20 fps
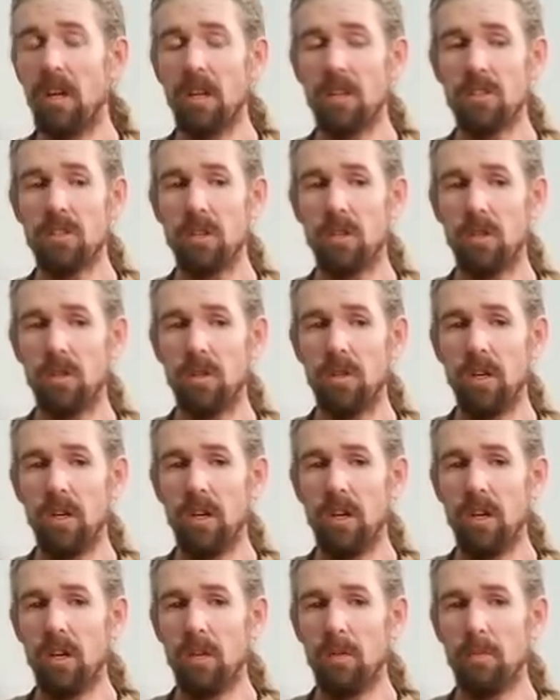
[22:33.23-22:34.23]
So
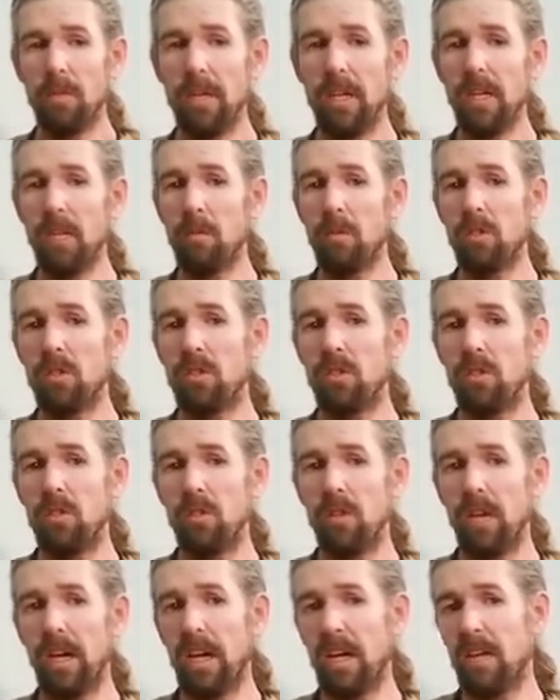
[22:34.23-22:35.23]
being able
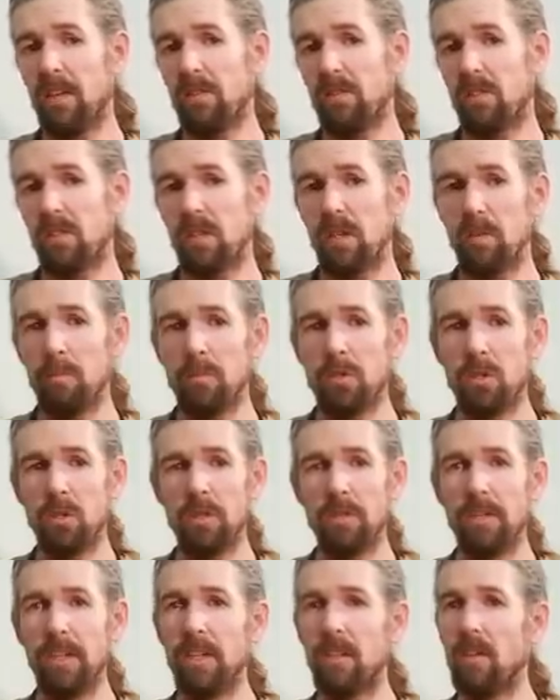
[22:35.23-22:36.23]
to have some sort
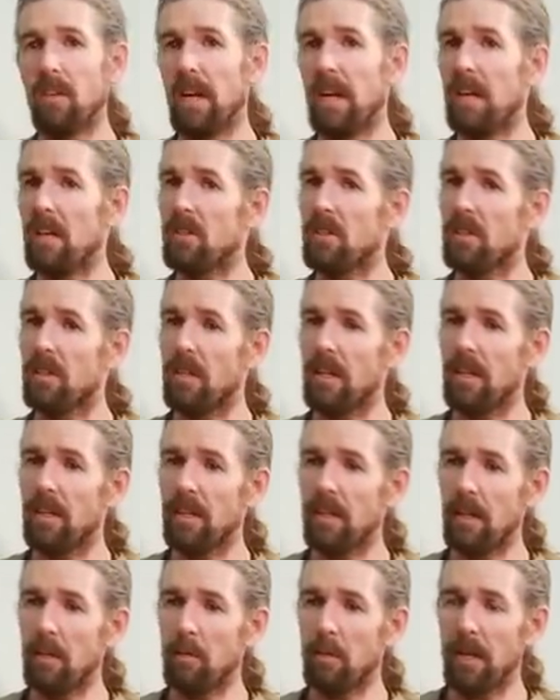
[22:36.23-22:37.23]
of interaction
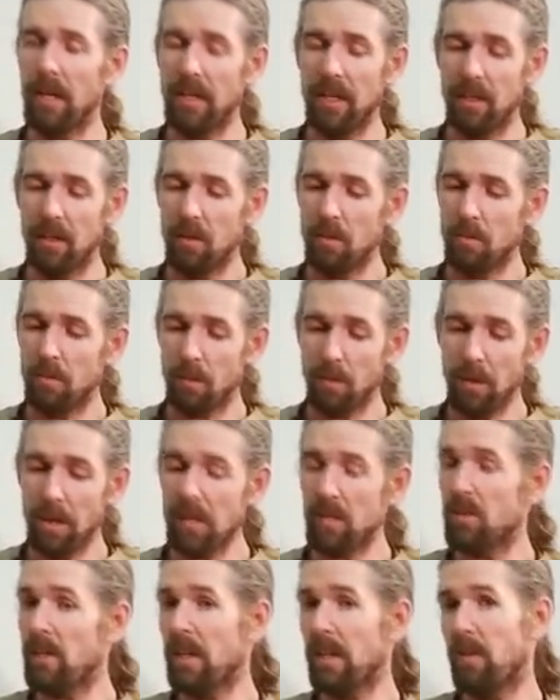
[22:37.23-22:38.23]
and thereby, for
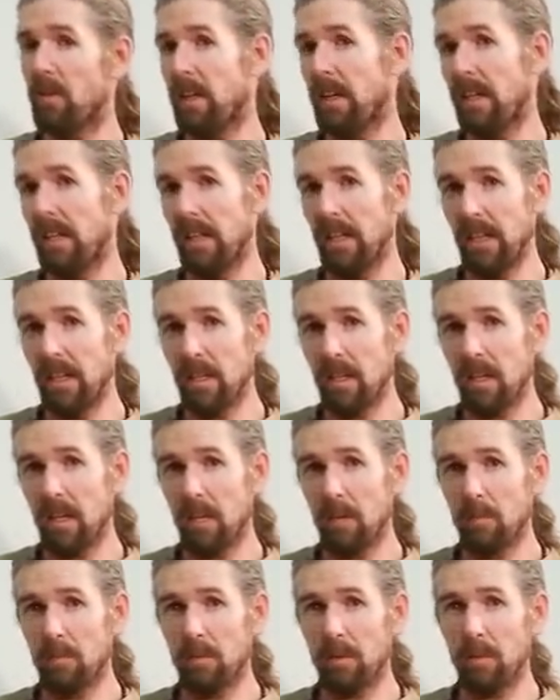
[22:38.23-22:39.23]
one, generating
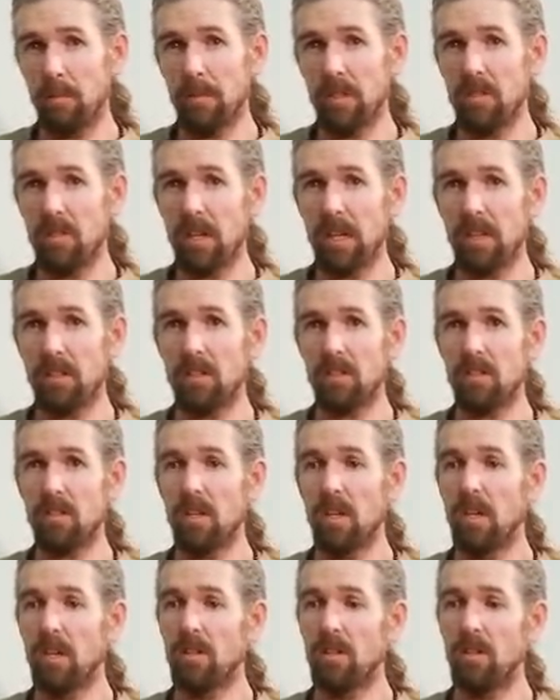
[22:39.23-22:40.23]
income from these actions,
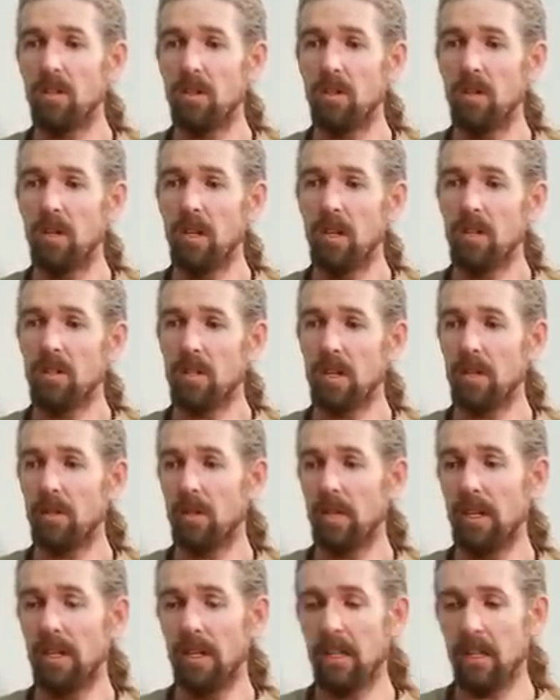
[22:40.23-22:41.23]
to
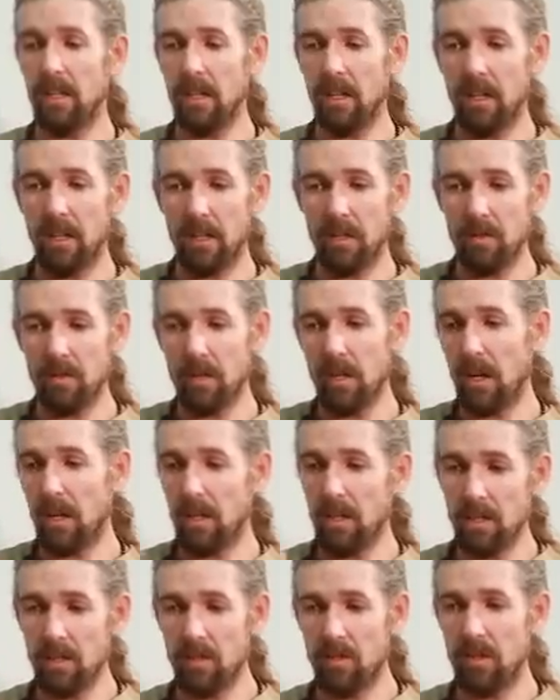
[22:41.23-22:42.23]
generating
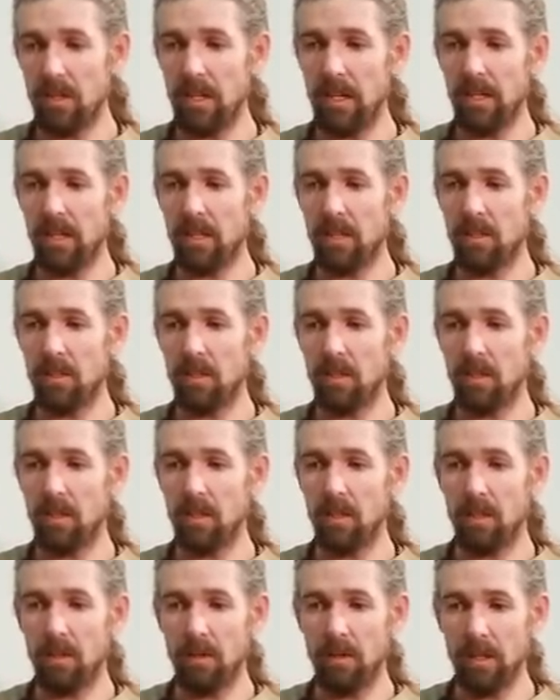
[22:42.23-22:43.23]
knowledge and
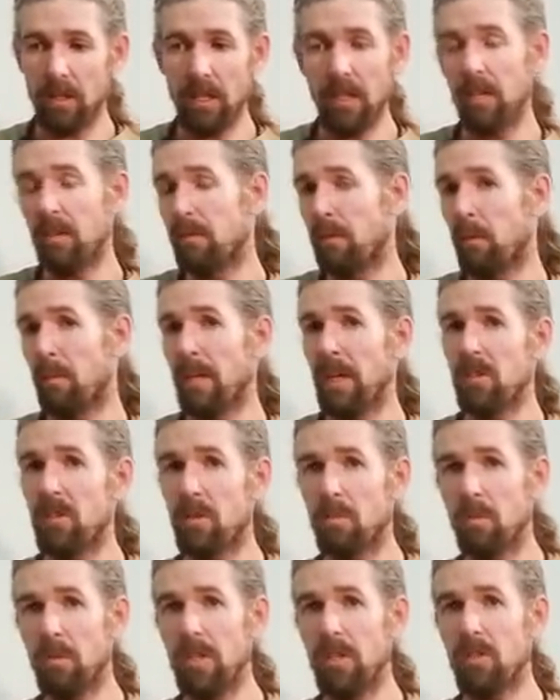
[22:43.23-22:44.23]
an
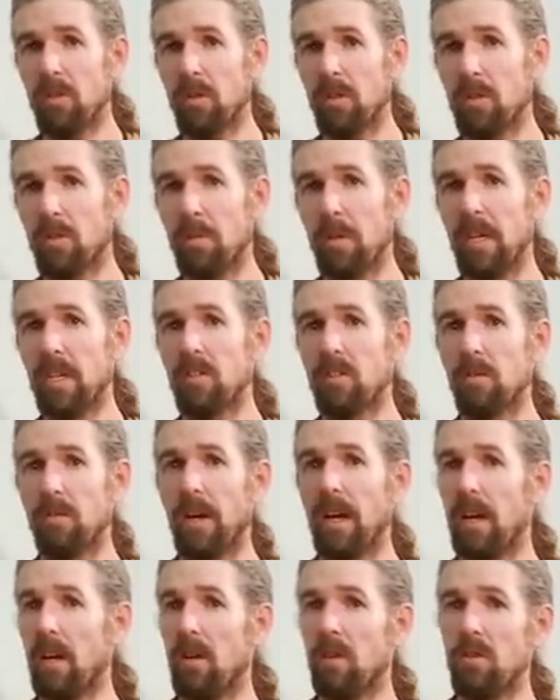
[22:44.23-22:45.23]
information resource base of
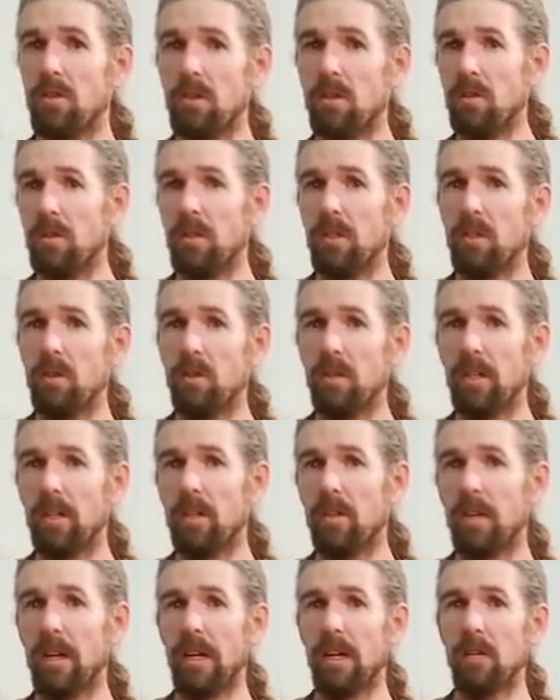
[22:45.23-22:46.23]
how do you
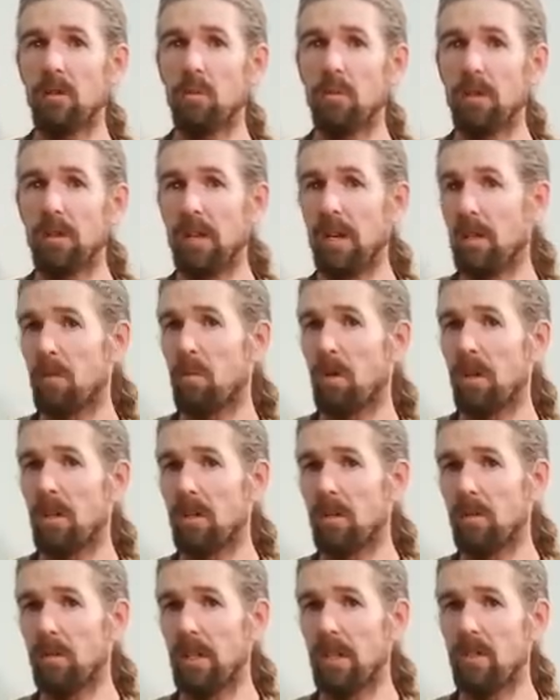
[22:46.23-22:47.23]
interact with
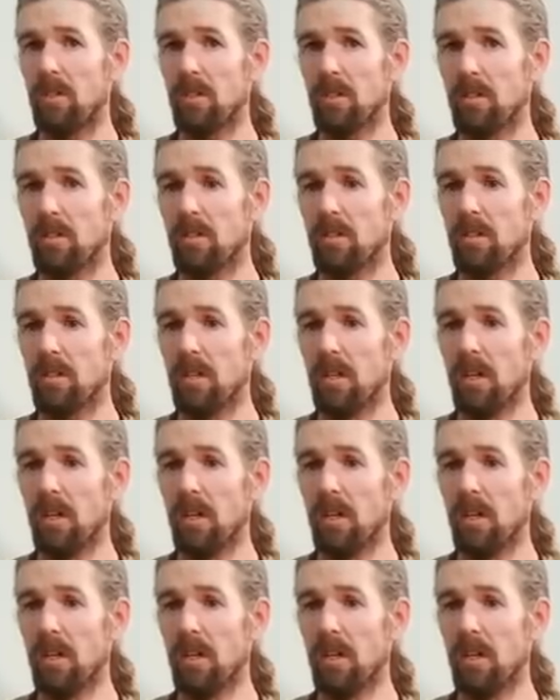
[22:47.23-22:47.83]
headwater regions.